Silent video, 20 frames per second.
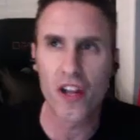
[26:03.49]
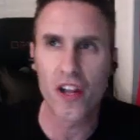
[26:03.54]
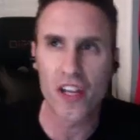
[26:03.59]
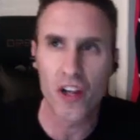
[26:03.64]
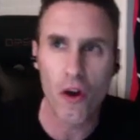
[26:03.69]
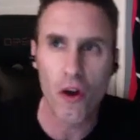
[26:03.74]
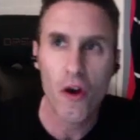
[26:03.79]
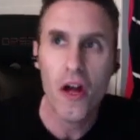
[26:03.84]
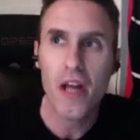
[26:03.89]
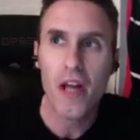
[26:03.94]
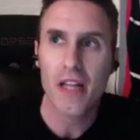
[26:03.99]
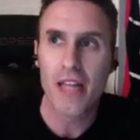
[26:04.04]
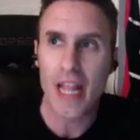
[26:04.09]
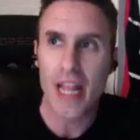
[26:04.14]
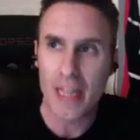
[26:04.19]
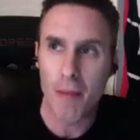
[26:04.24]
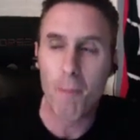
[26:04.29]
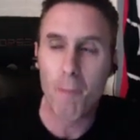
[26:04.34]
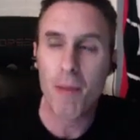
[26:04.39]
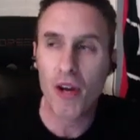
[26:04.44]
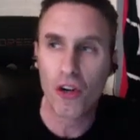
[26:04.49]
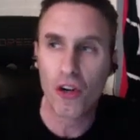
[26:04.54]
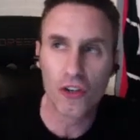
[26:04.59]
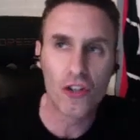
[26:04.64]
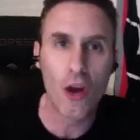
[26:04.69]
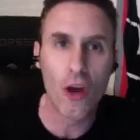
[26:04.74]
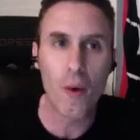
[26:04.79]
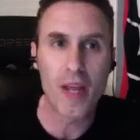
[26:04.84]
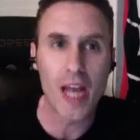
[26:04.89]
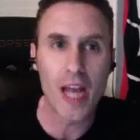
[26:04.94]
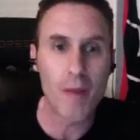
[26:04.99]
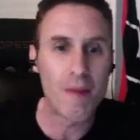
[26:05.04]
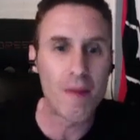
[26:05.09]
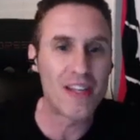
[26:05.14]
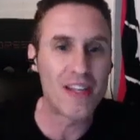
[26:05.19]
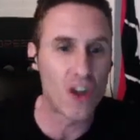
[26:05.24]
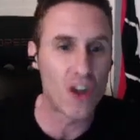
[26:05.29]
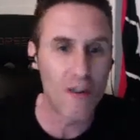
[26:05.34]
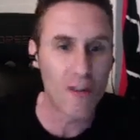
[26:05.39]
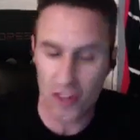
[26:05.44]
in the build going up, I
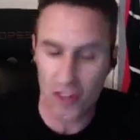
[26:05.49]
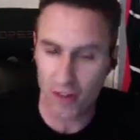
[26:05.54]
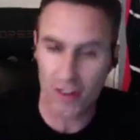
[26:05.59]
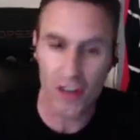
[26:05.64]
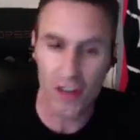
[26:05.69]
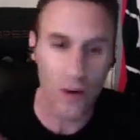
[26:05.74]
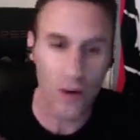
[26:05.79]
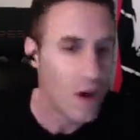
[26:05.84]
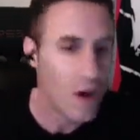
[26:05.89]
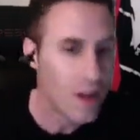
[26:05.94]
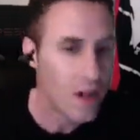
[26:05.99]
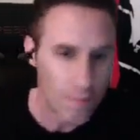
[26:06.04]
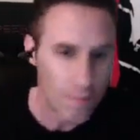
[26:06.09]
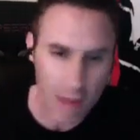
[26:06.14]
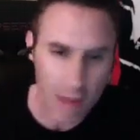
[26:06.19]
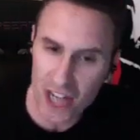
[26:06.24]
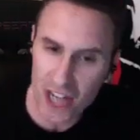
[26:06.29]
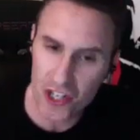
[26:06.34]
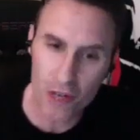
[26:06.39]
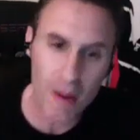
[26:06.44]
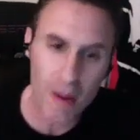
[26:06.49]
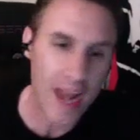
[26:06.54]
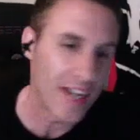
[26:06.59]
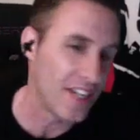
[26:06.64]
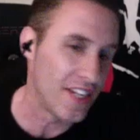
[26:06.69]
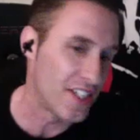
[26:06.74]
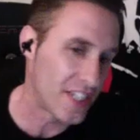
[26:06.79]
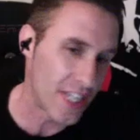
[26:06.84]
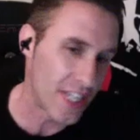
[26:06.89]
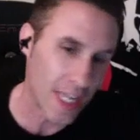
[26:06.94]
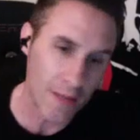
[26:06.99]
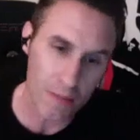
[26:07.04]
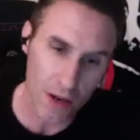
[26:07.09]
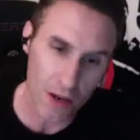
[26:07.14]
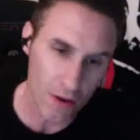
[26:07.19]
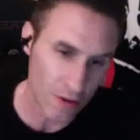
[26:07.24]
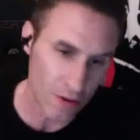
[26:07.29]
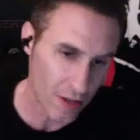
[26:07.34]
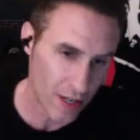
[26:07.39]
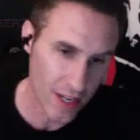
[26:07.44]
saw everything, Macho Man and
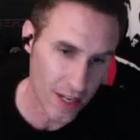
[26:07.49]
Steamboat.